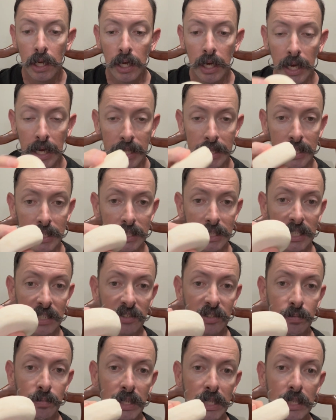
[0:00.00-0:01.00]
and this gives
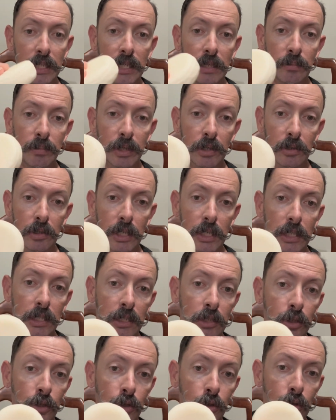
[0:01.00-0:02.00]
me the ability
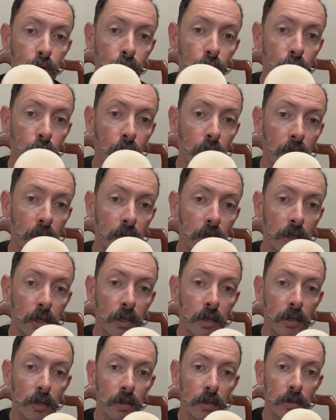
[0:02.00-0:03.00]
to
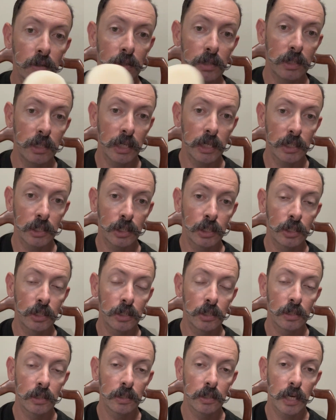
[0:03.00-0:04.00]
ditch
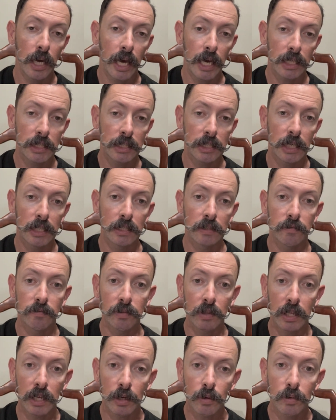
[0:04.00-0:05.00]
excessive
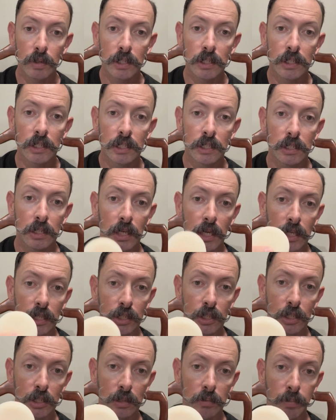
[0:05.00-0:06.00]
liquids and
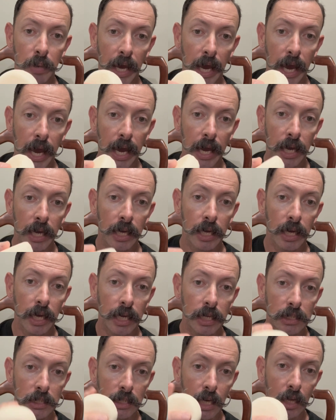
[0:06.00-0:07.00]
just pack a
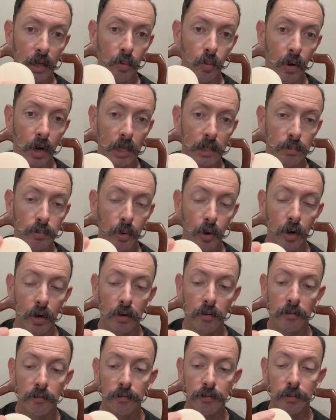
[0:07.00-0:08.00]
solid wash bar.
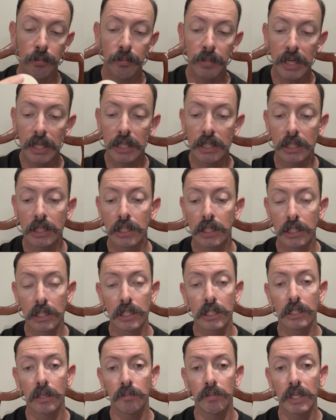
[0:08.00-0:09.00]
For me, this isn't
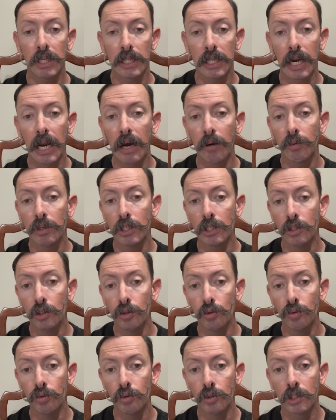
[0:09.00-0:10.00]
something that I would
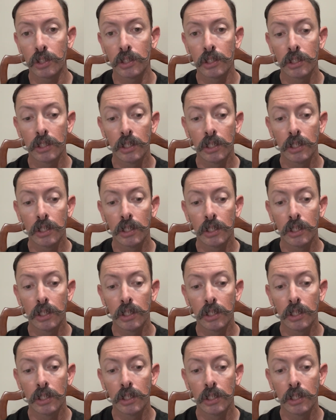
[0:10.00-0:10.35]
use